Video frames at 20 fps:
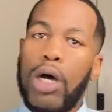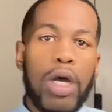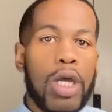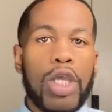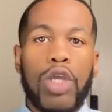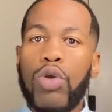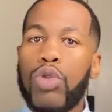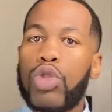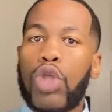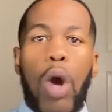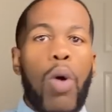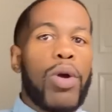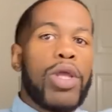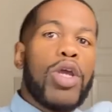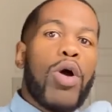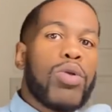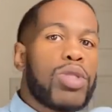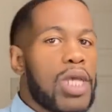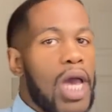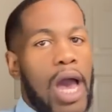You throw in
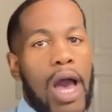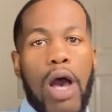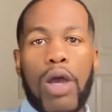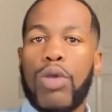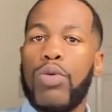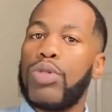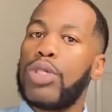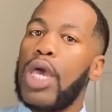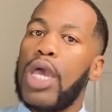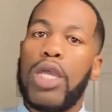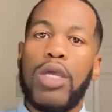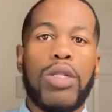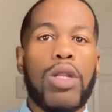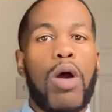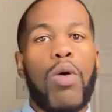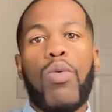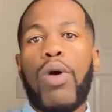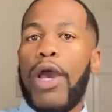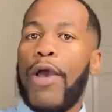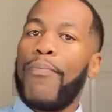your towel, you say, you know
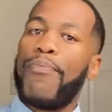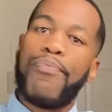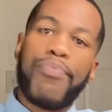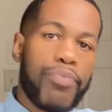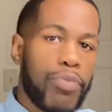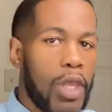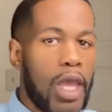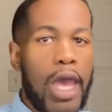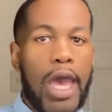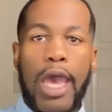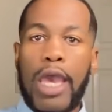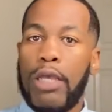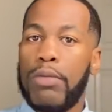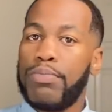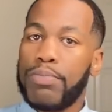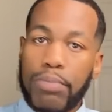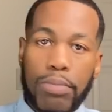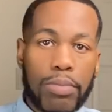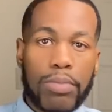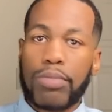what? Hey,
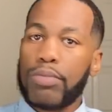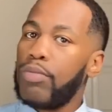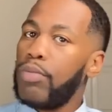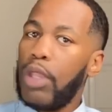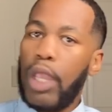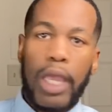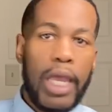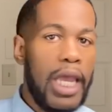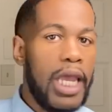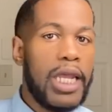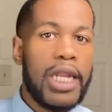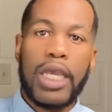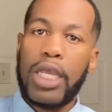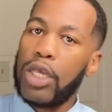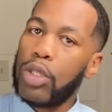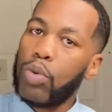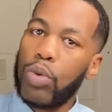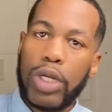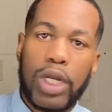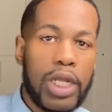it is
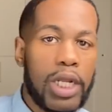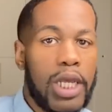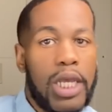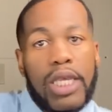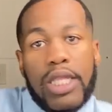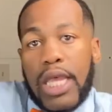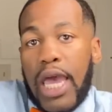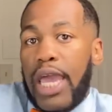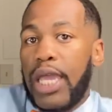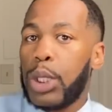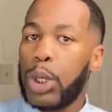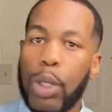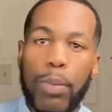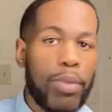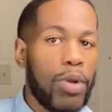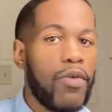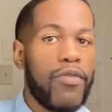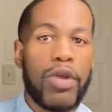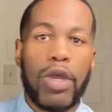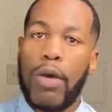what it is. I ain't tripping
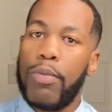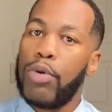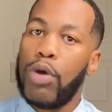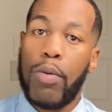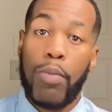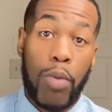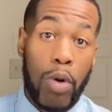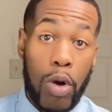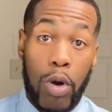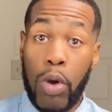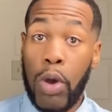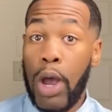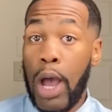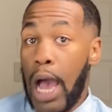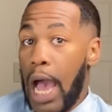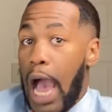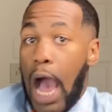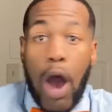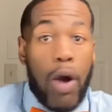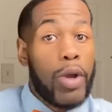over him no more.
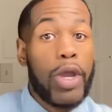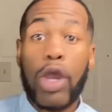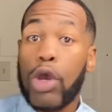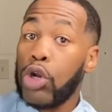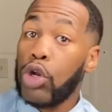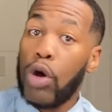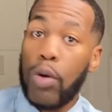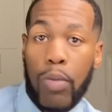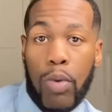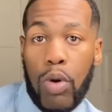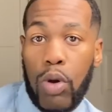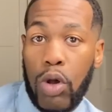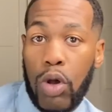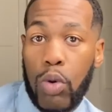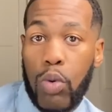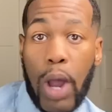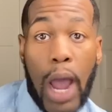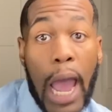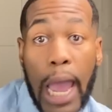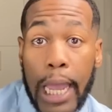I don't care no more,
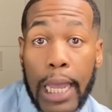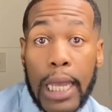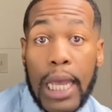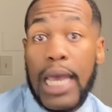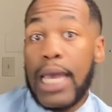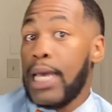right?